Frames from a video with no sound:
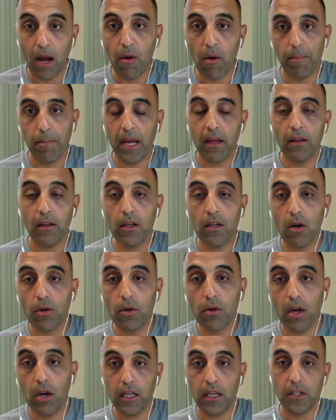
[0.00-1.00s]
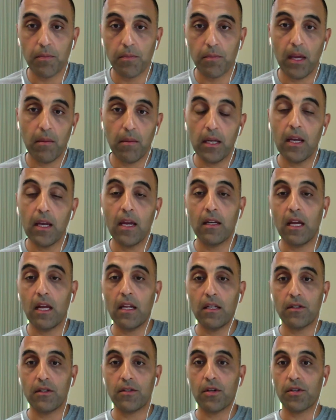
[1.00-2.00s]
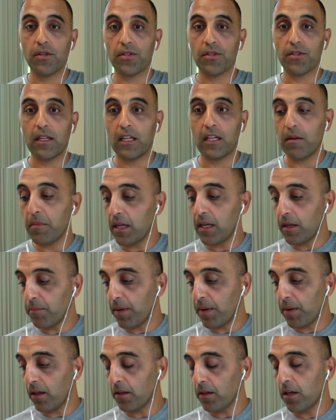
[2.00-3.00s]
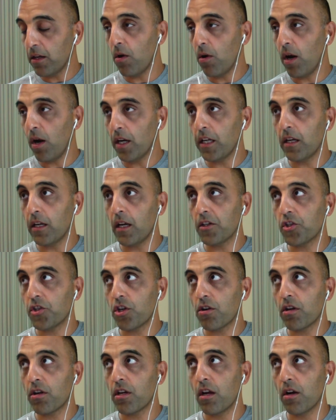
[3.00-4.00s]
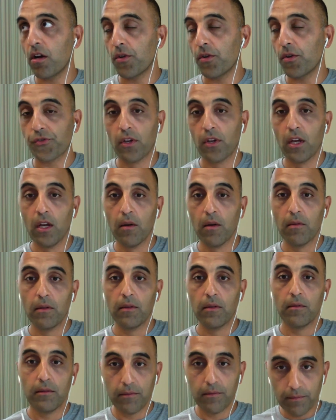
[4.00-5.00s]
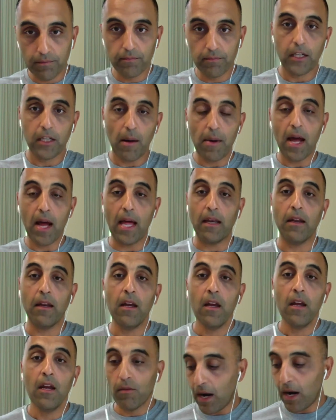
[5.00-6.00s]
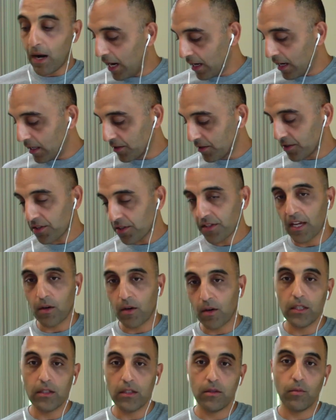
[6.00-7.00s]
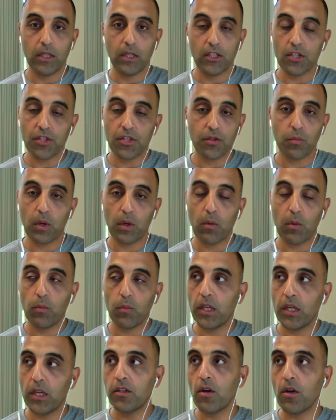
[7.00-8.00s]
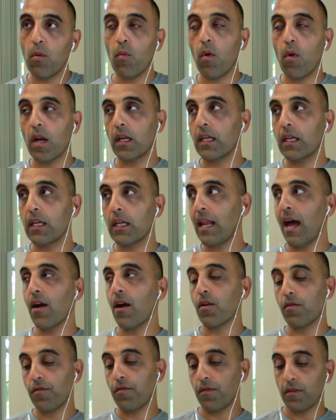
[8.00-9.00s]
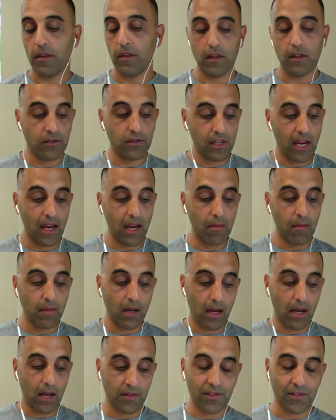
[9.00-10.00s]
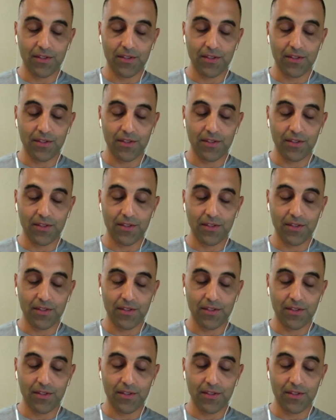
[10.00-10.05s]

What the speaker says: I want paleo cookies, baby. And so it's like, give me paleo Honey Nut Cheerios. Come on. Right. And it's just like, we don't want to get out of the same kind of